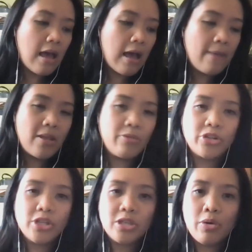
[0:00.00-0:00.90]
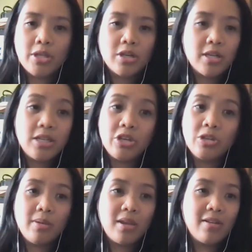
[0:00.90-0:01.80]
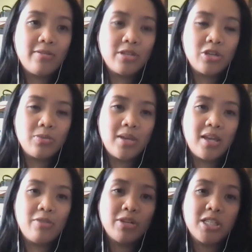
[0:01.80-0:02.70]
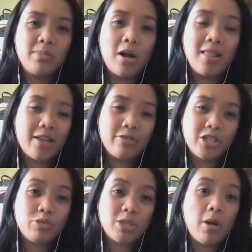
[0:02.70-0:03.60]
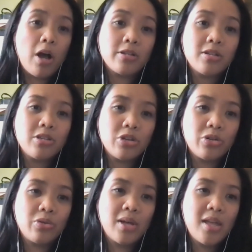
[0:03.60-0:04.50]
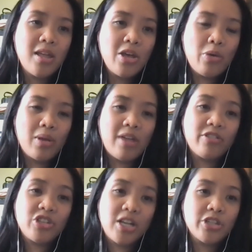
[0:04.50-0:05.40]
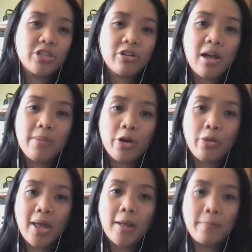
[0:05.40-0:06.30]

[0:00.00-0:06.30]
And we're just going to continue to respond to whatever changes are coming our way.